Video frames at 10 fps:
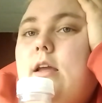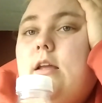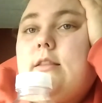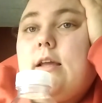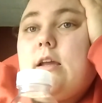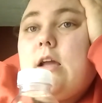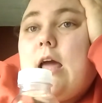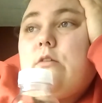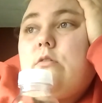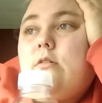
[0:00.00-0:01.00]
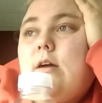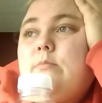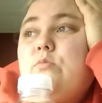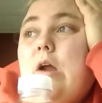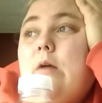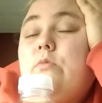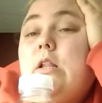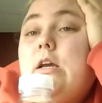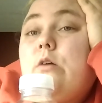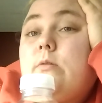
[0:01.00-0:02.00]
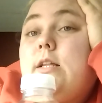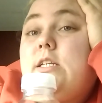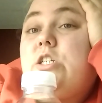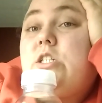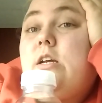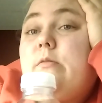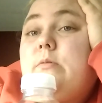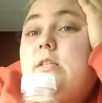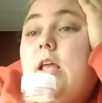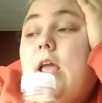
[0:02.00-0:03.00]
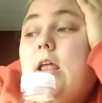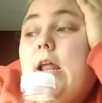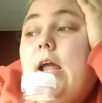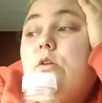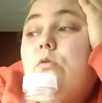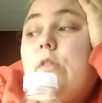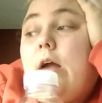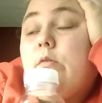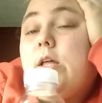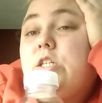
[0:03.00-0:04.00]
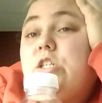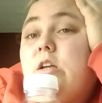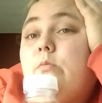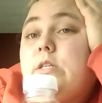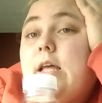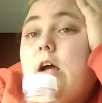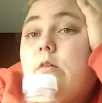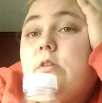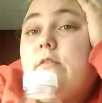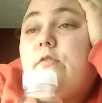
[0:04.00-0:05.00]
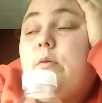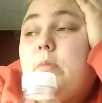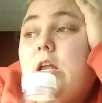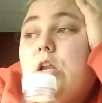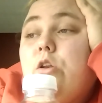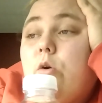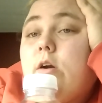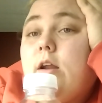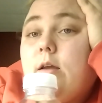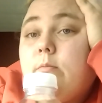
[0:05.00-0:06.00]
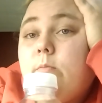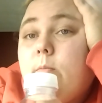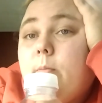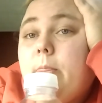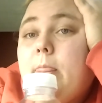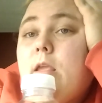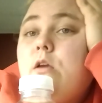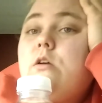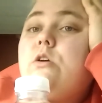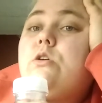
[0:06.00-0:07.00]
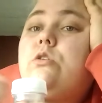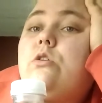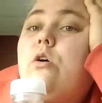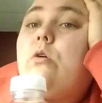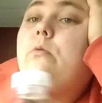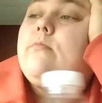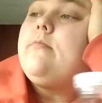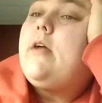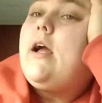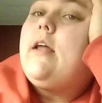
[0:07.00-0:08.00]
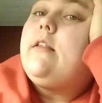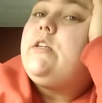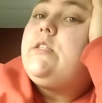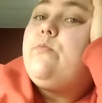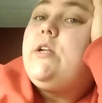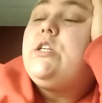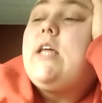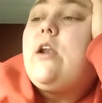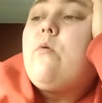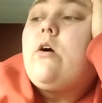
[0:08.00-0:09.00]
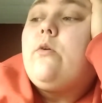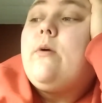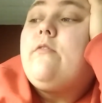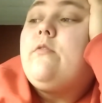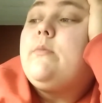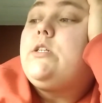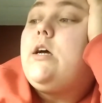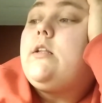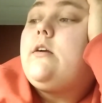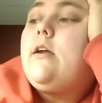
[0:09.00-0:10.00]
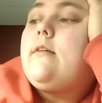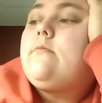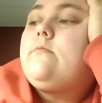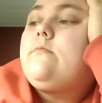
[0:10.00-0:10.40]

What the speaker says: and like, I don't know, I'm really good in relationships, and I knew that relationship wasn't healthy for me nor him. So we just had to walk away from each other.